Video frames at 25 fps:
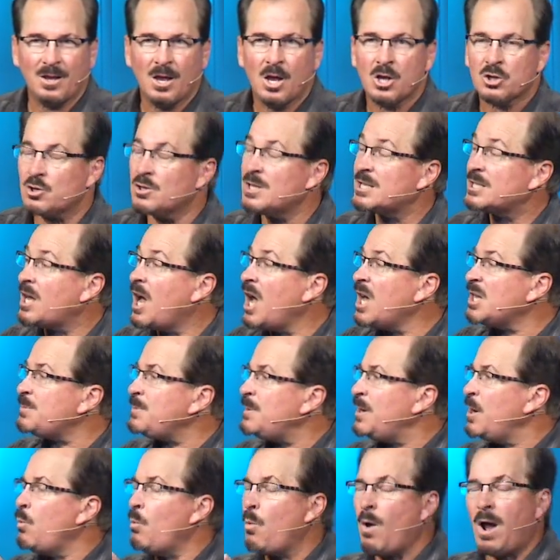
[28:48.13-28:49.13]
So, this
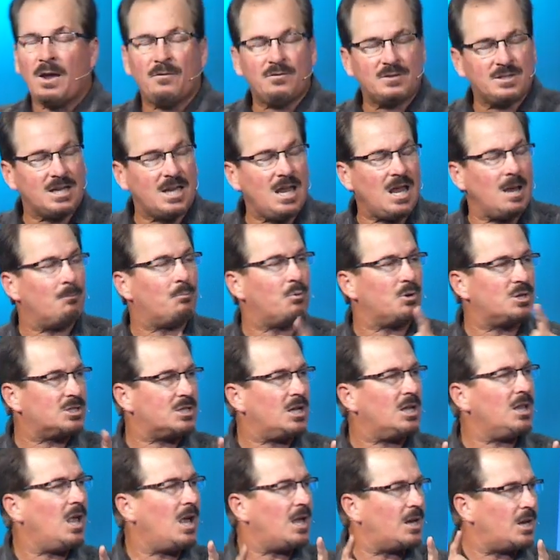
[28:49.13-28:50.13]
husband and wife team,
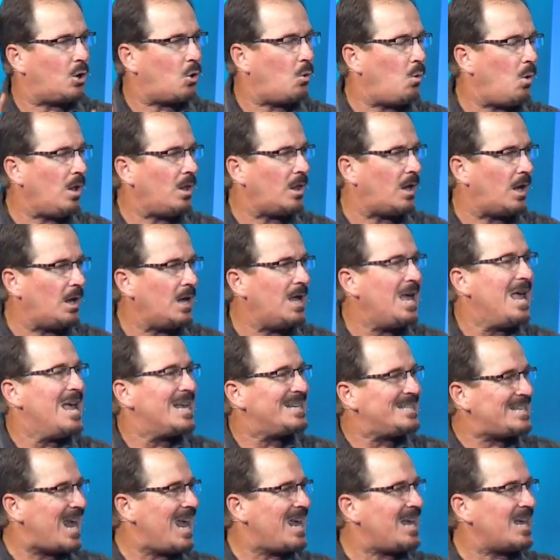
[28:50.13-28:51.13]
Priscilla and Aquila,
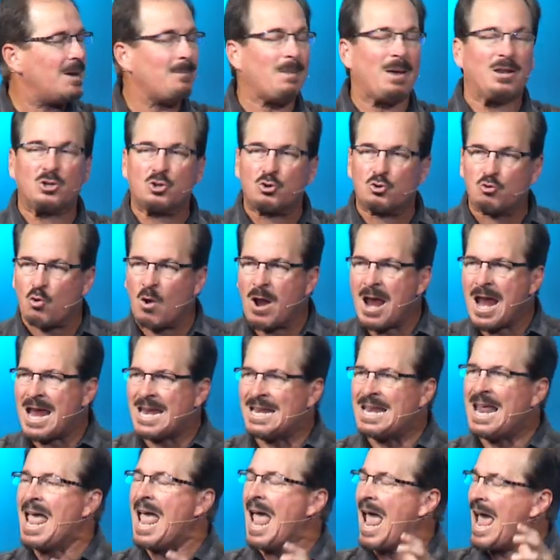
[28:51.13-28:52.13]
take him and
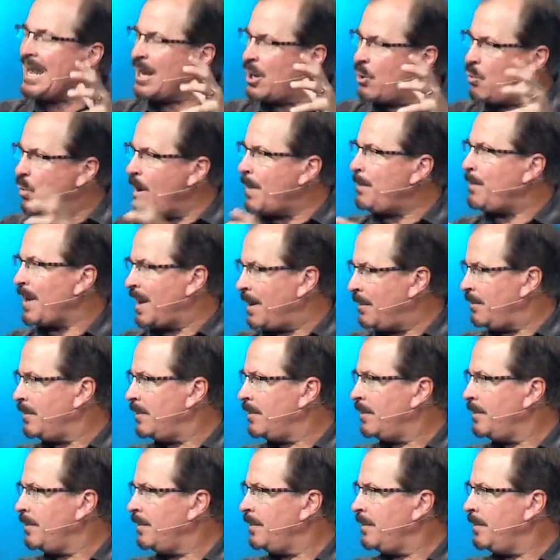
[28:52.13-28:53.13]
train and equip him
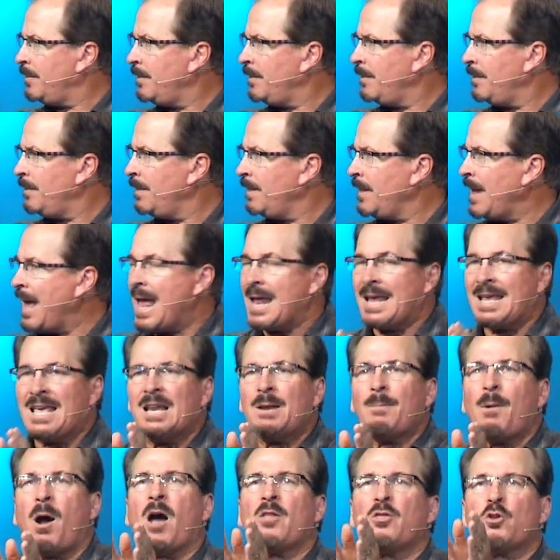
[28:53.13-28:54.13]
and get
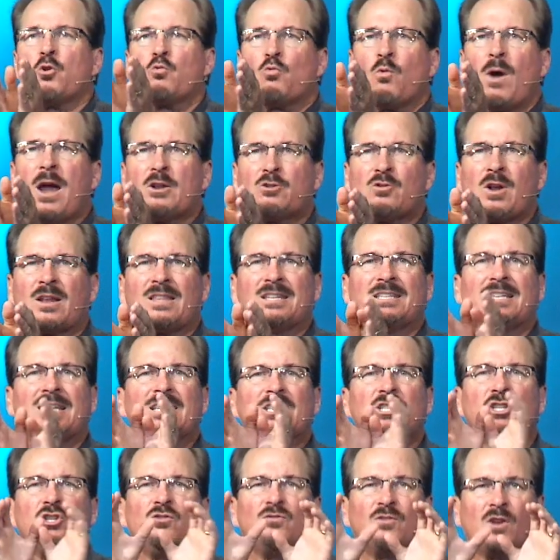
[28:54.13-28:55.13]
him on the right track. They say,
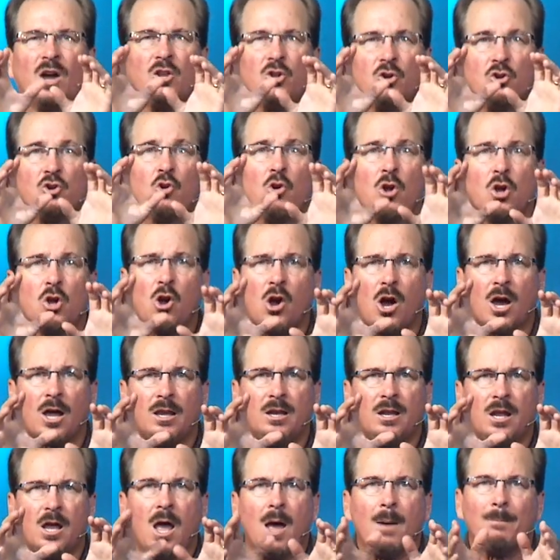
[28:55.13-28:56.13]
listen, you've got, you're doing
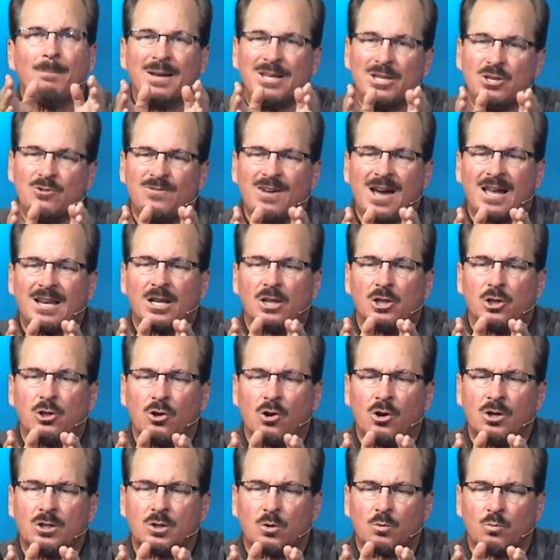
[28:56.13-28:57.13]
good, but you've got to
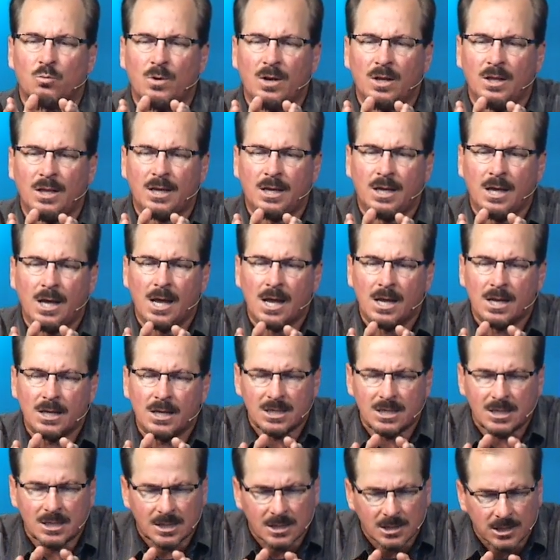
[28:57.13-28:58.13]
learn to really
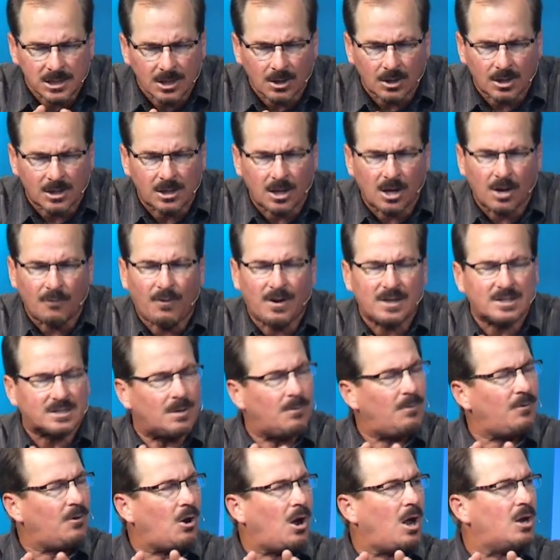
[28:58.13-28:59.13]
clear, clarify
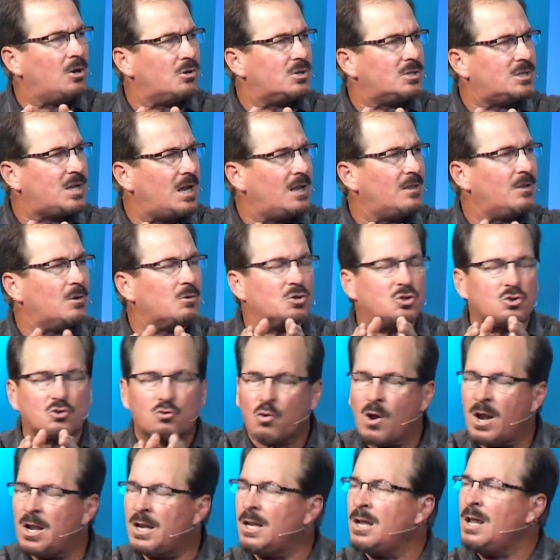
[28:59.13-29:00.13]
some of your understanding. There was
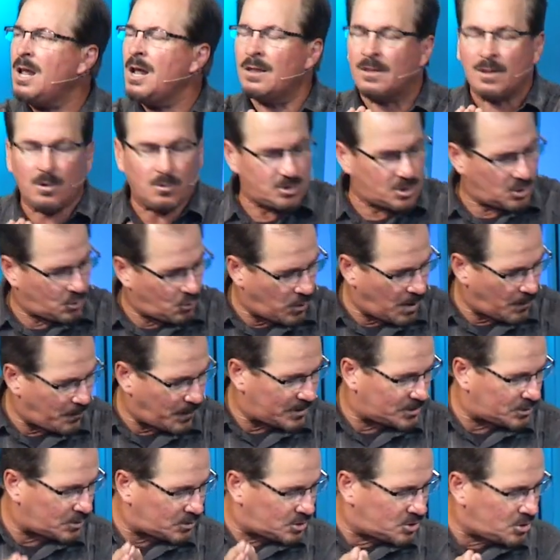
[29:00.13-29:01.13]
training, there was
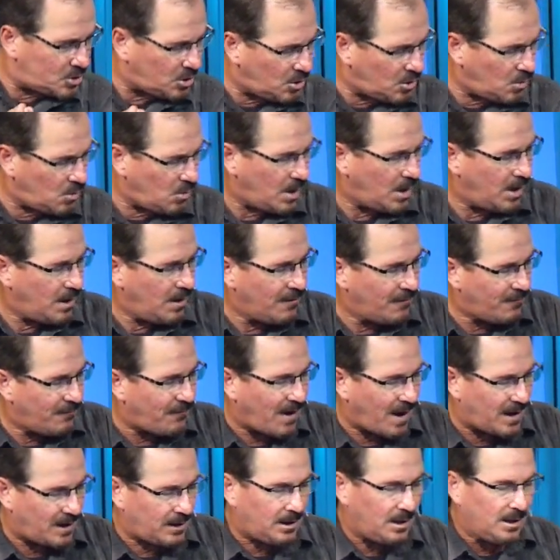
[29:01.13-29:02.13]
equipping. So, two
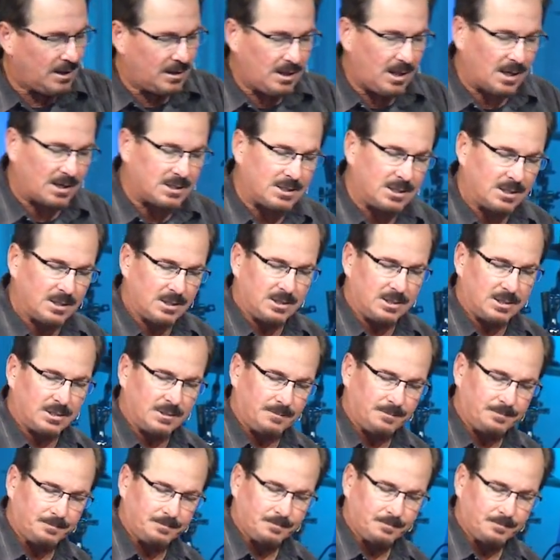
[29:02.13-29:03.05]
final lessons.